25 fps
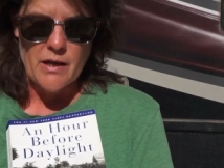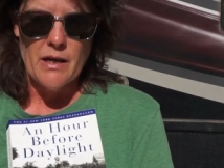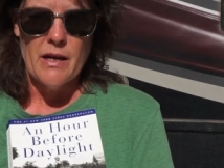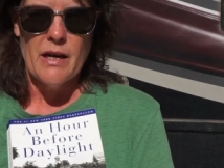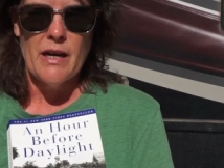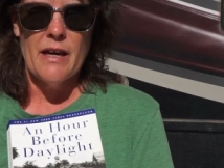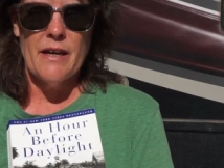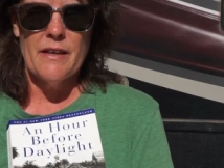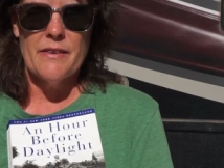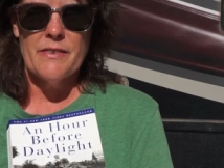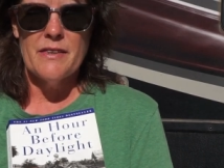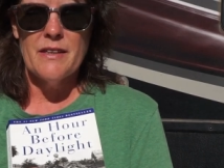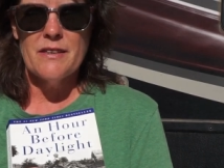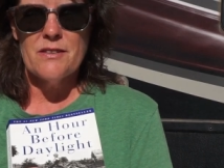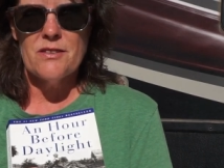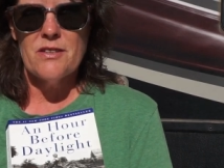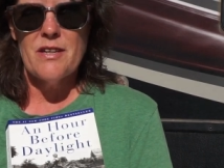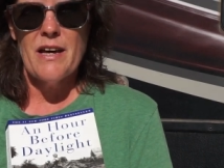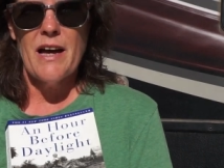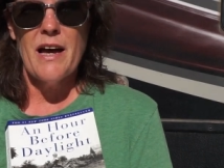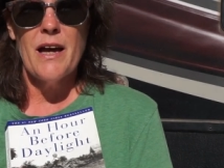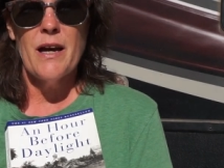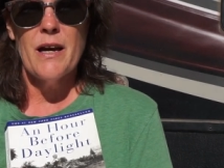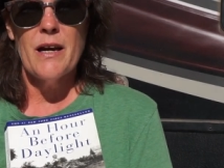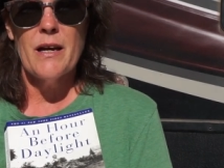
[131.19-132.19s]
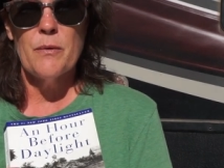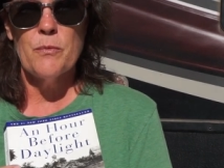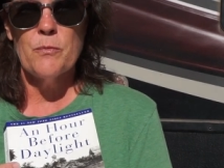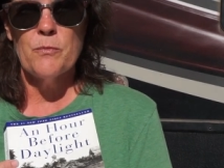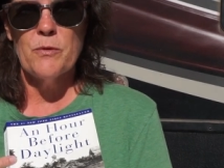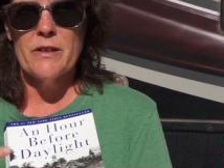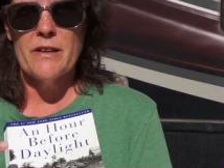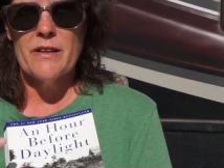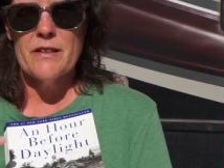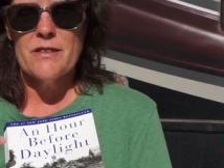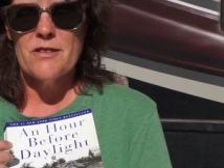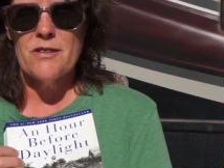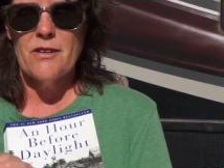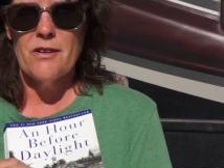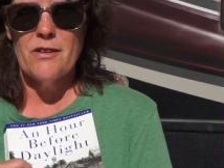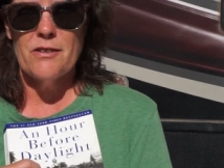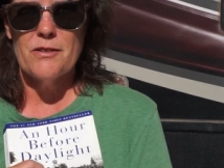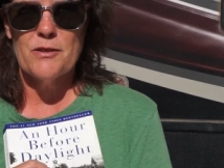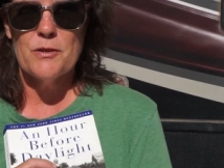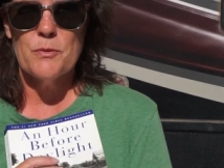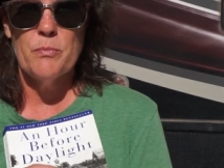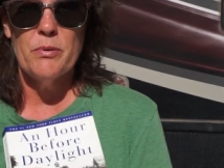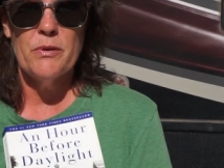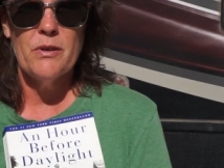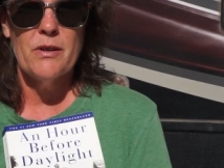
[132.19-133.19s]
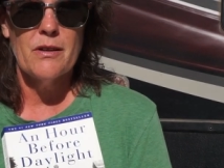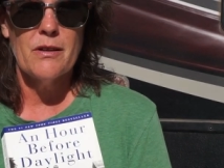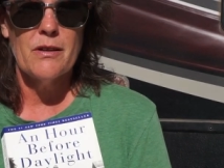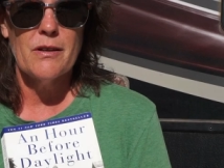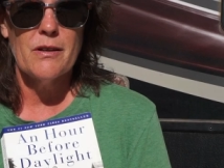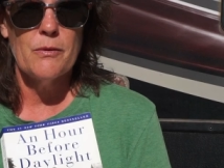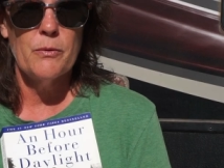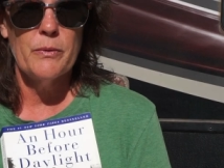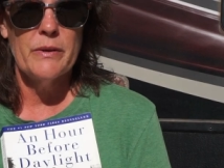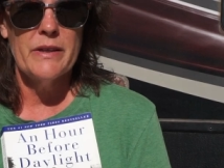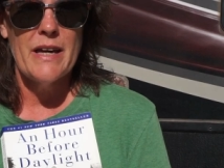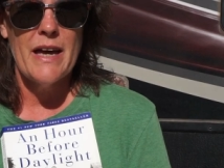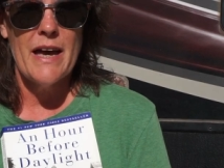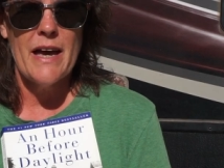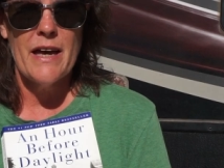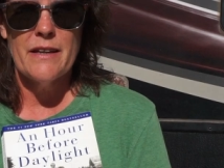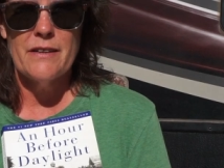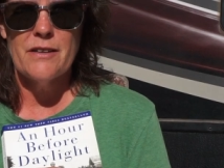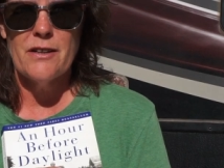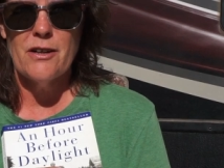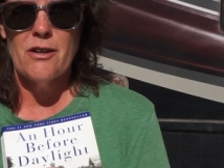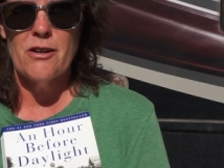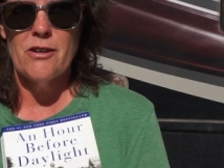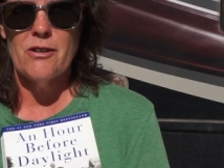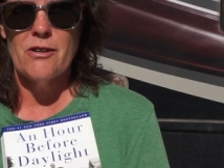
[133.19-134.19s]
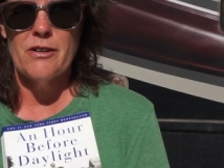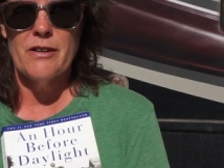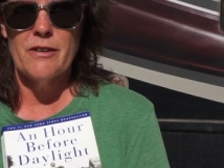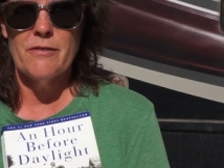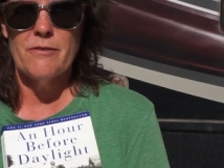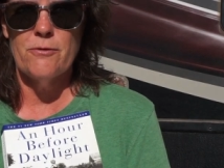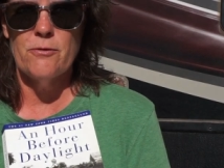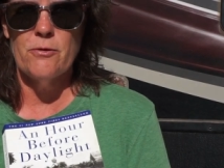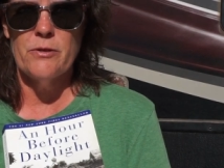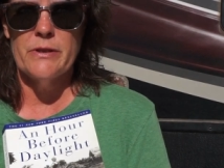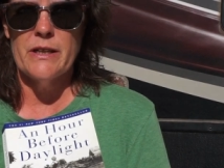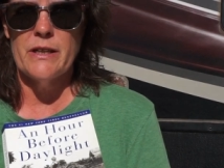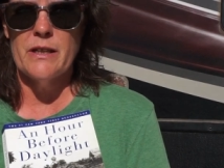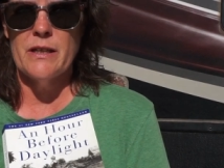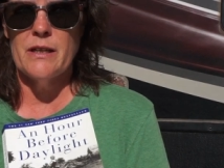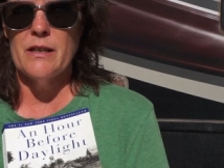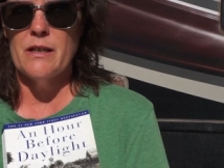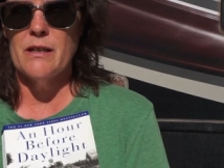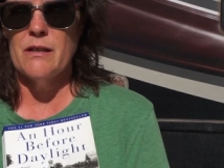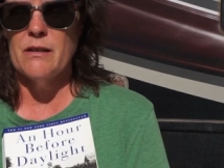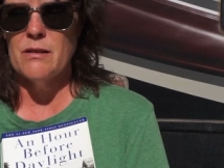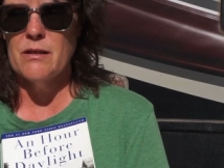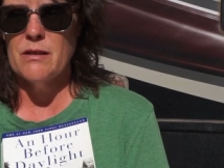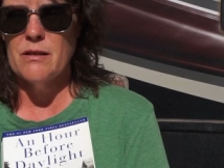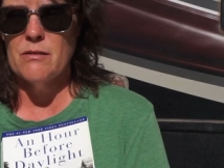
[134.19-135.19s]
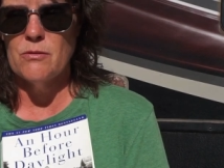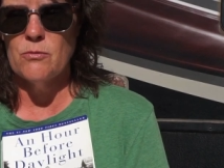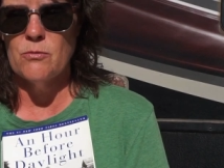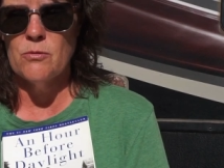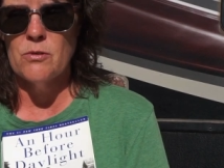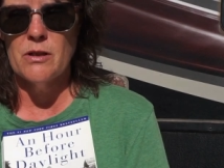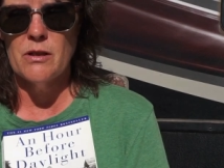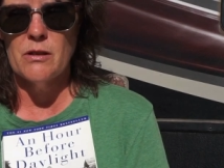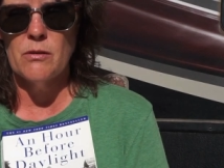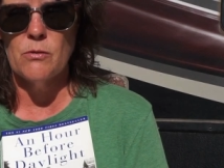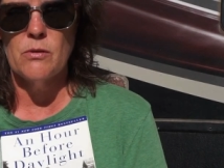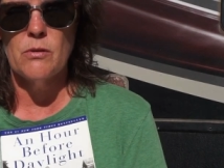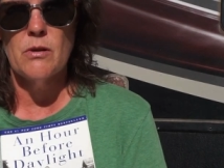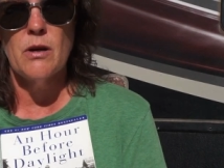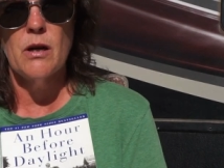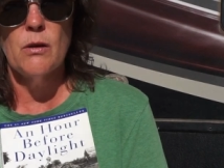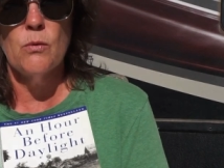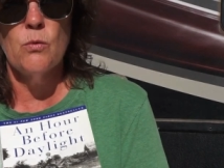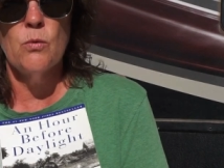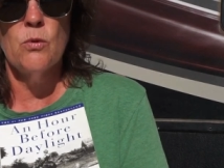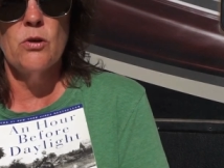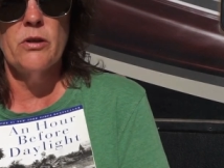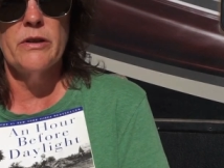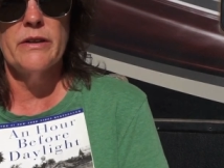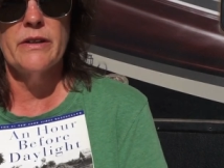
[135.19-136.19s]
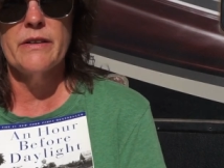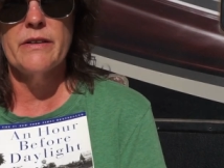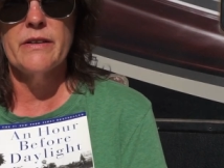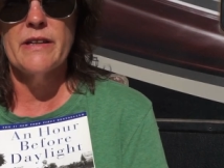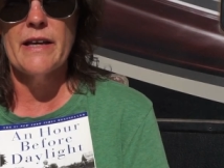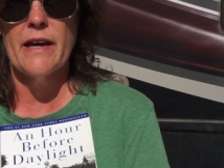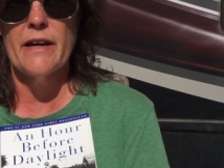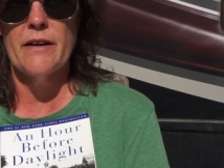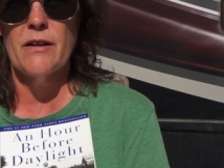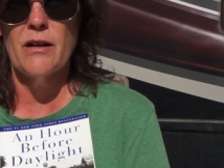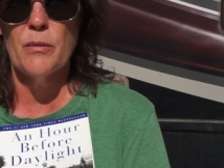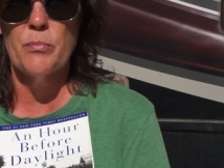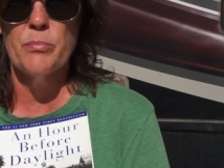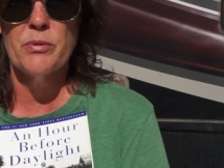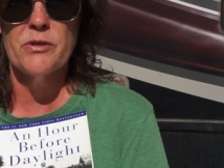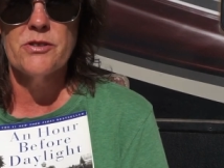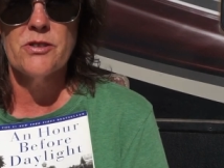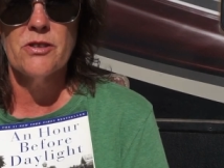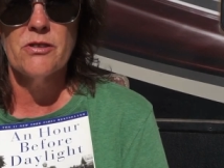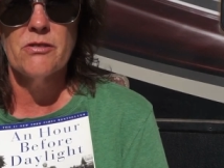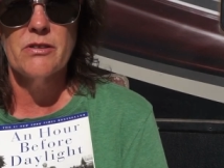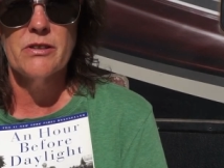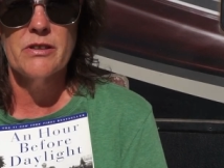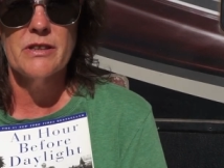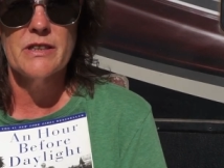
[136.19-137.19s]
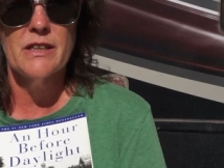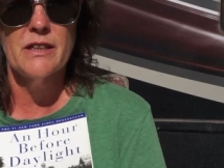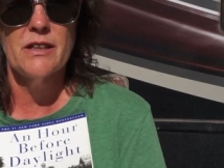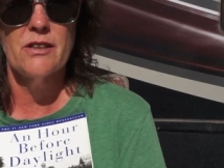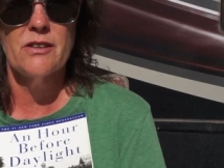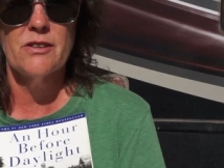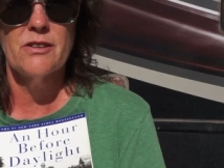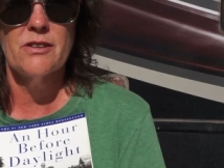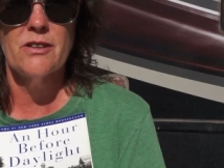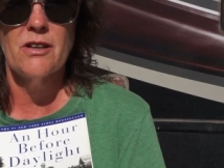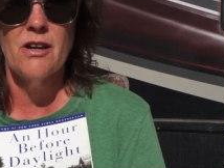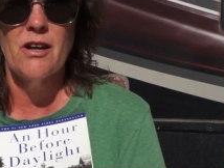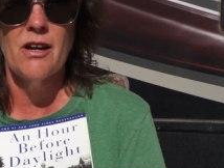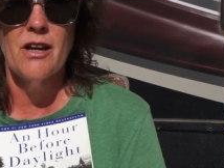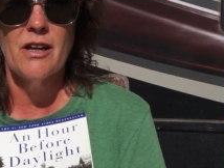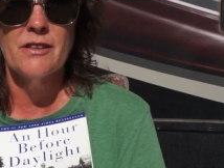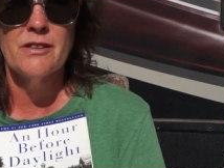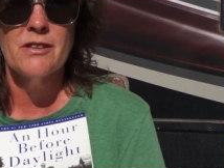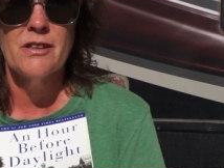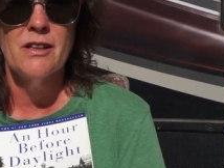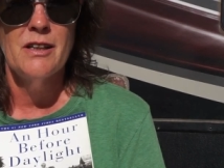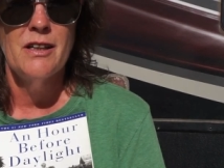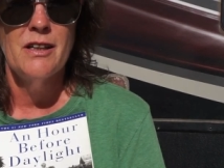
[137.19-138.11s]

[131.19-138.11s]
At this time, when I saw this book, we hadn't heard if we were awarded that opportunity or not.